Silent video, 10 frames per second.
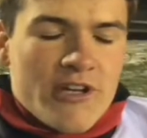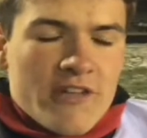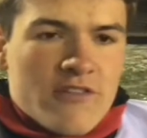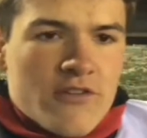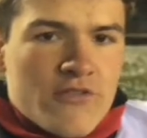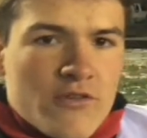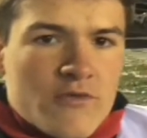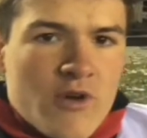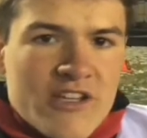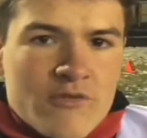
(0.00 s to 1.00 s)
going to have to go through them
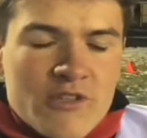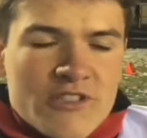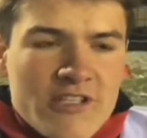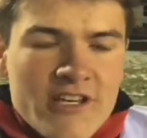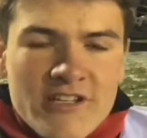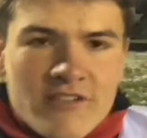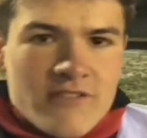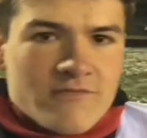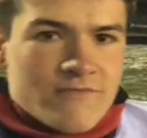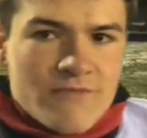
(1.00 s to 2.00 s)
twice once again, and
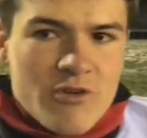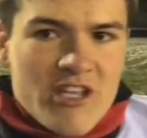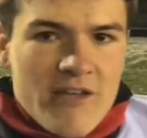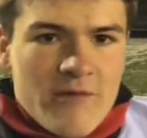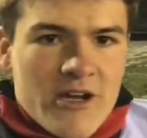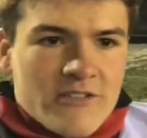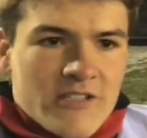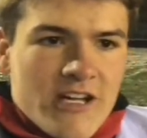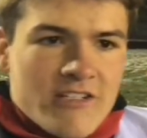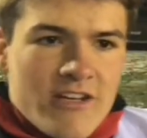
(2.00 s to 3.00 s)
we came out
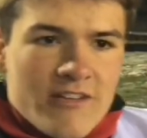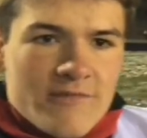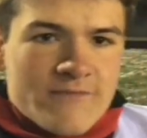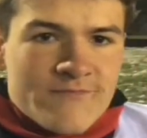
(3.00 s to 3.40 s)
and got it done.